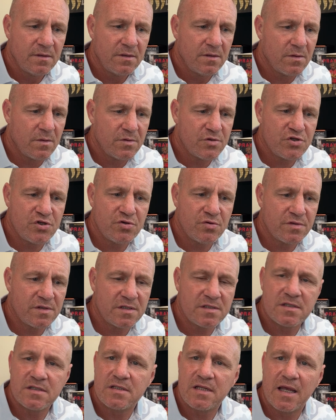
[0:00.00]
I shudder
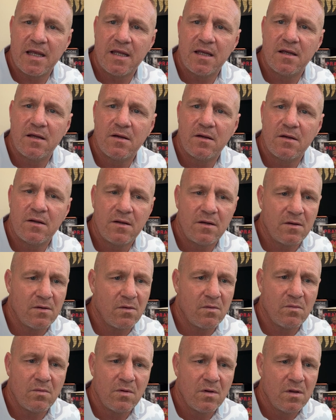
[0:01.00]
to think, you
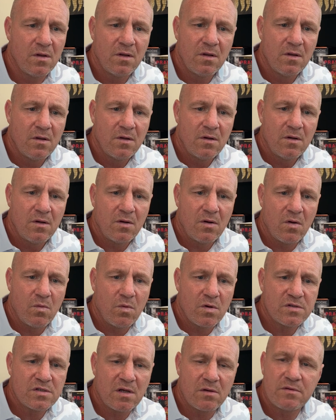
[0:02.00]
know
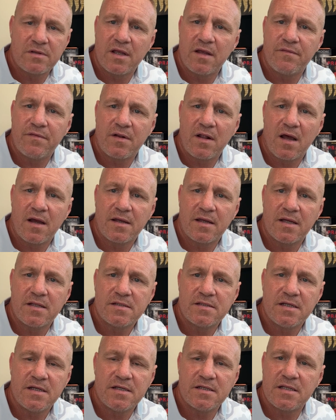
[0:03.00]
what's out there for our kids
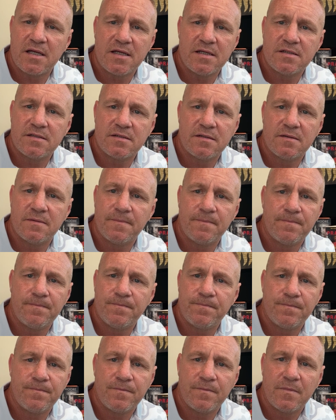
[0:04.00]
these days.
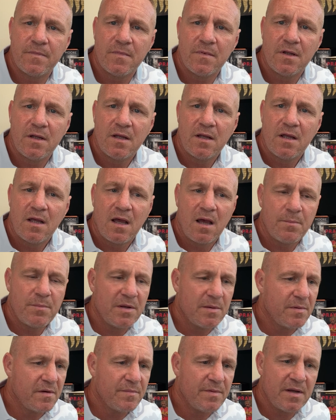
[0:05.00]

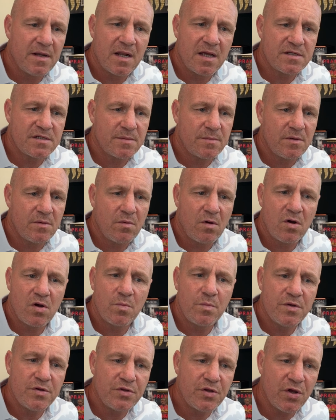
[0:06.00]
People have been asking me, what can
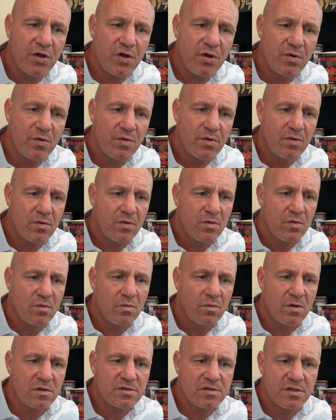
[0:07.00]
we do?
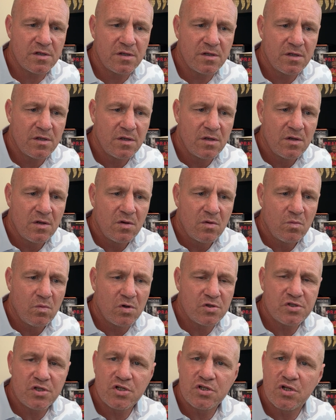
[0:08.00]
What's the
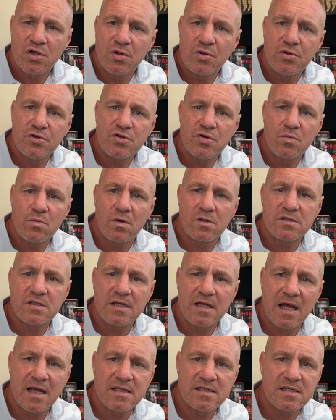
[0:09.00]
solution? What's
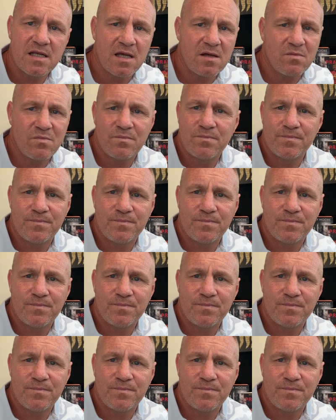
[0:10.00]
the answer?